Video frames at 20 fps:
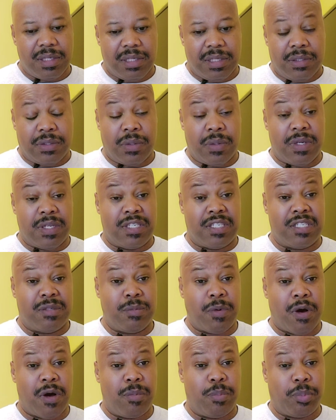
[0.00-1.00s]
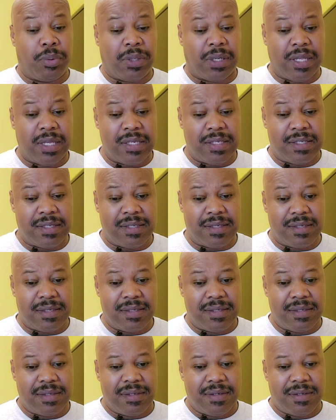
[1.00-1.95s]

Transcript: to a small place